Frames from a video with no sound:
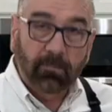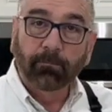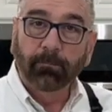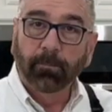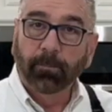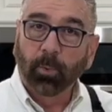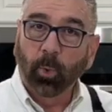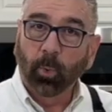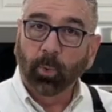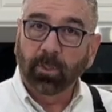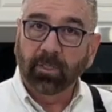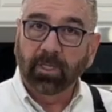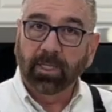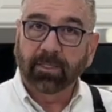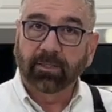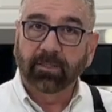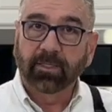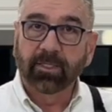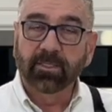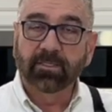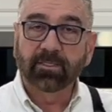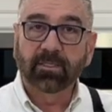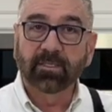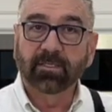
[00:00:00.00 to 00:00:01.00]
board like
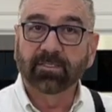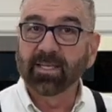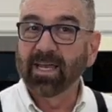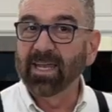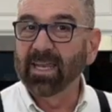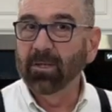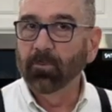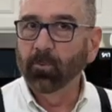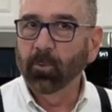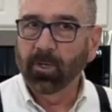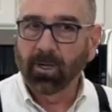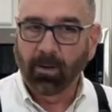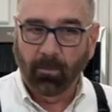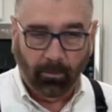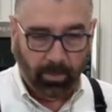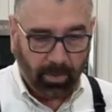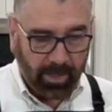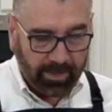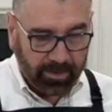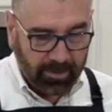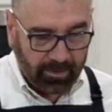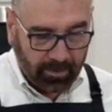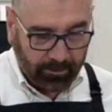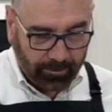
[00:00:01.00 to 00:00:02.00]
this because I didn't want it
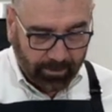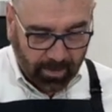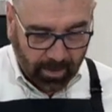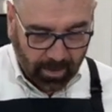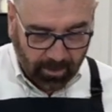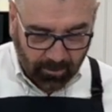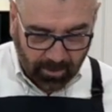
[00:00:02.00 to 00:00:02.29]
breaking apart